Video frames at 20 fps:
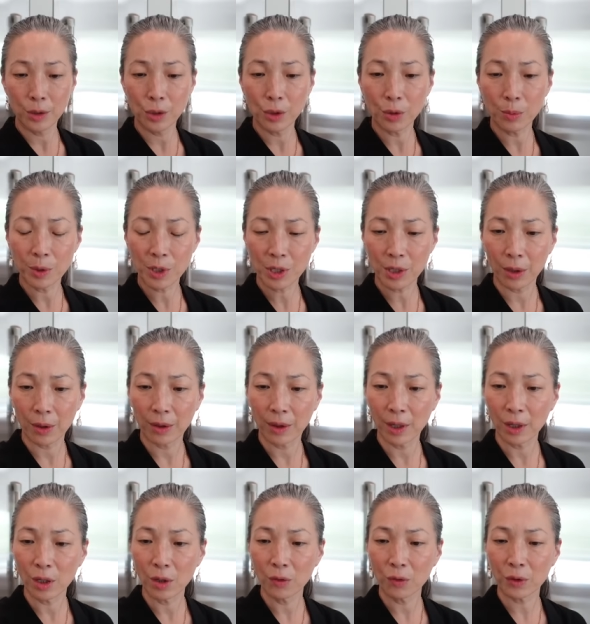To Michelle,
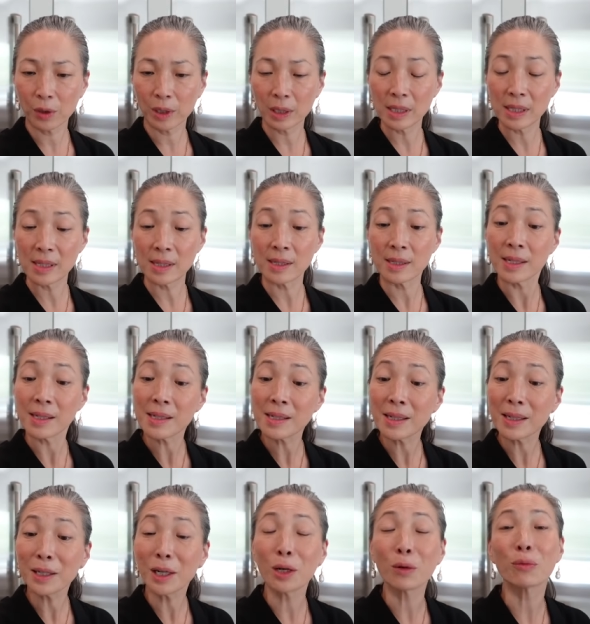thank you for
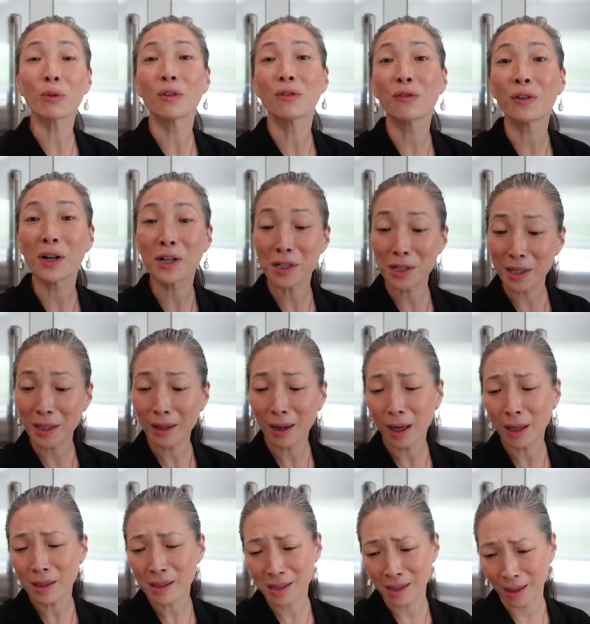consistent and refreshing
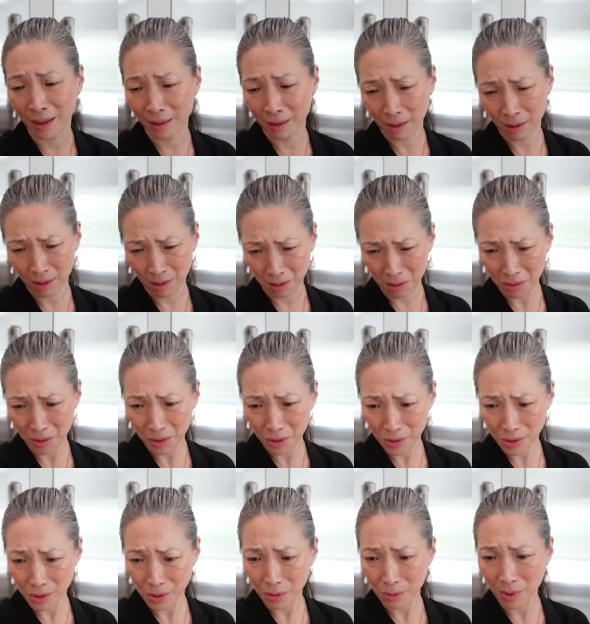content. Oh, you're
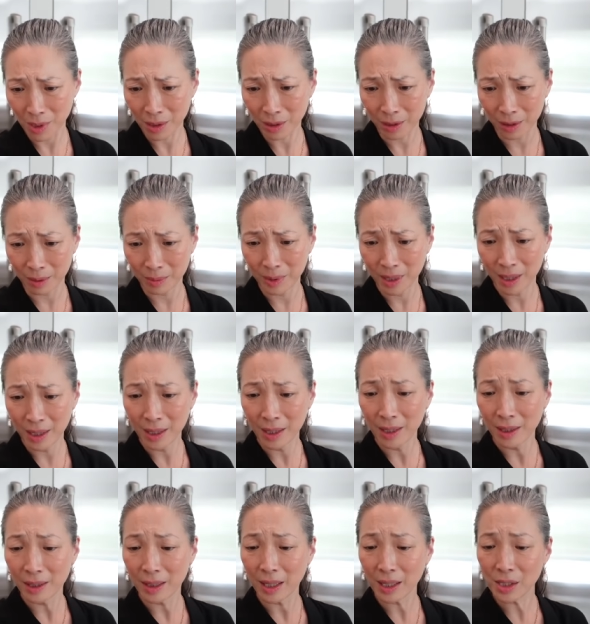so welcome.
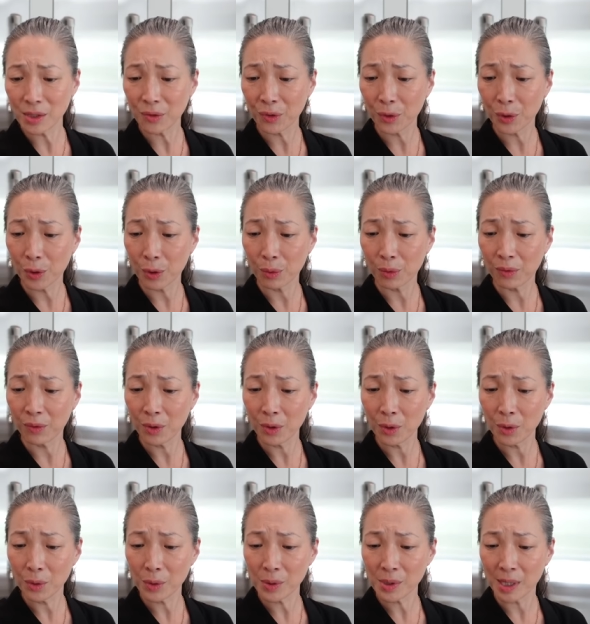Thanks for your
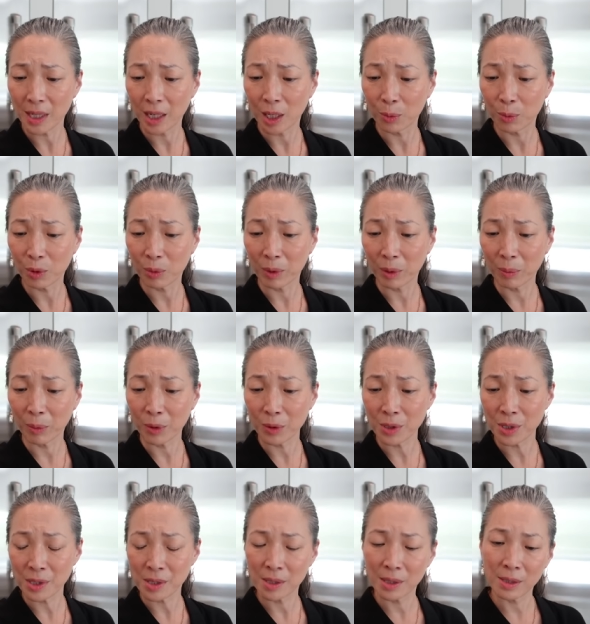reviews that help with my
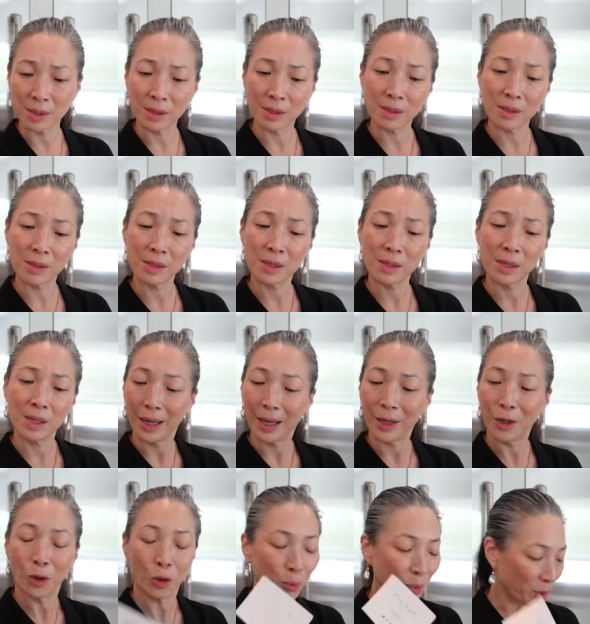purchases. I
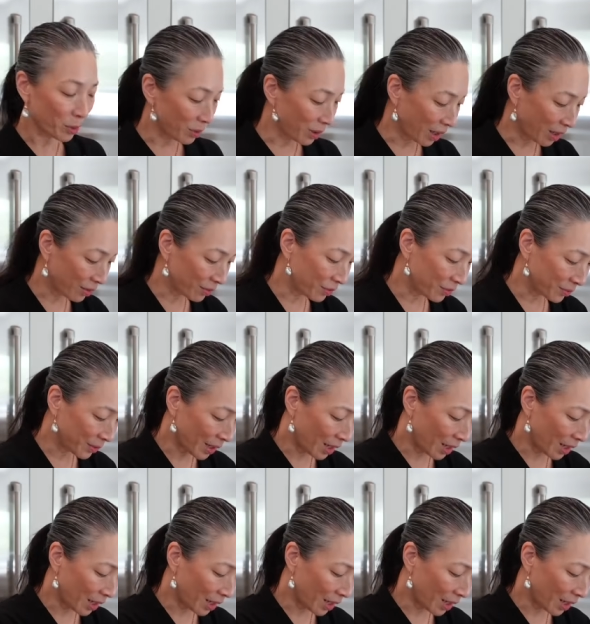hope you love.